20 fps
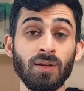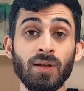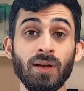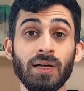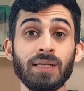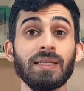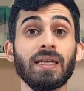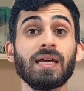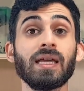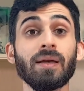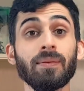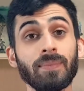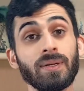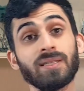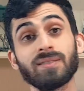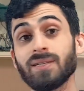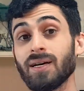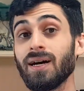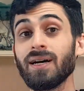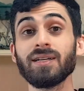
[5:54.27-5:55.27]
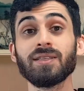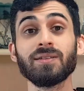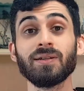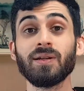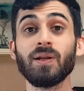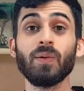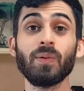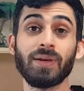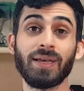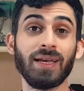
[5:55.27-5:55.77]
they can be tied to
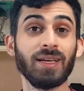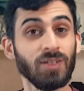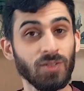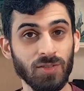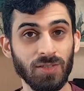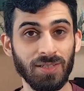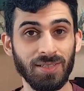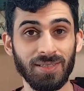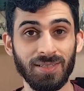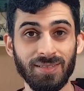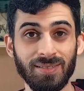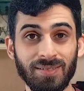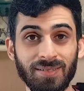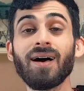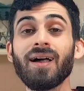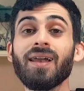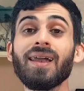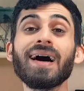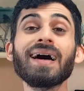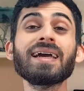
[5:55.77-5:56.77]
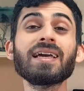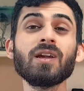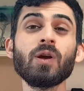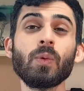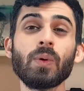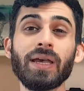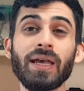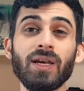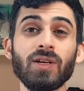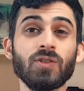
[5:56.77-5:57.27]
locations. Like
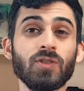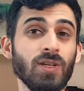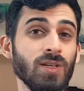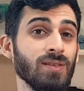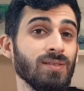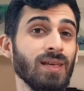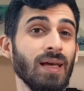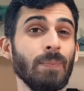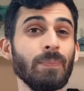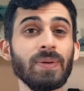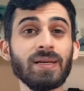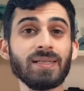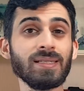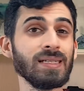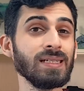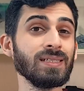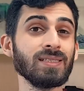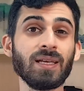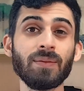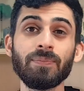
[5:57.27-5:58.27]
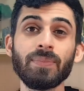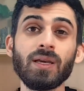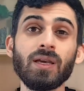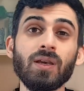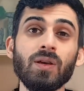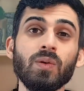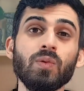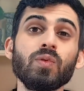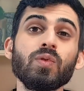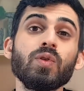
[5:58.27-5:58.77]
locations, NPCs can be
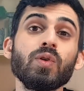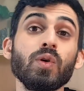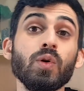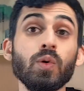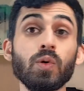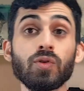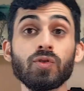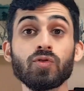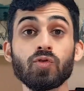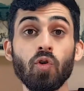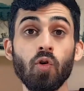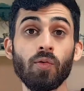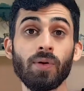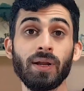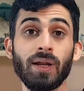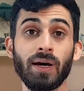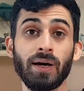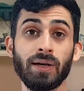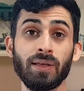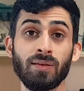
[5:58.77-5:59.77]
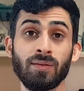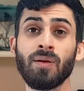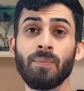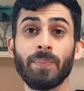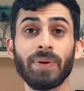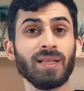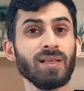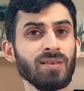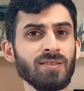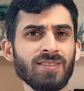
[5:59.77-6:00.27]
used to hook storylines,
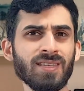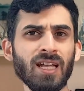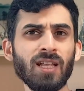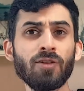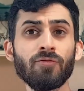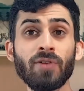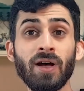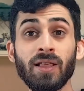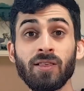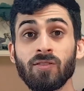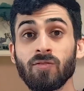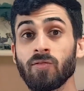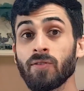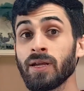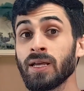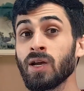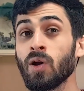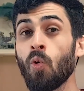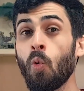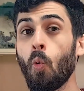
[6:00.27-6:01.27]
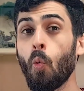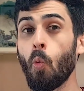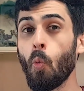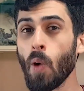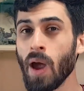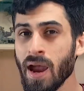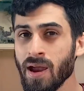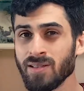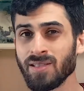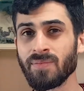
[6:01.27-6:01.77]
but instead of answering
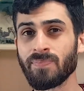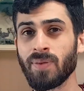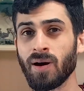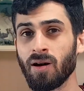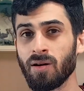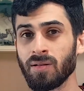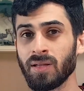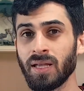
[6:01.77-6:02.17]
where the party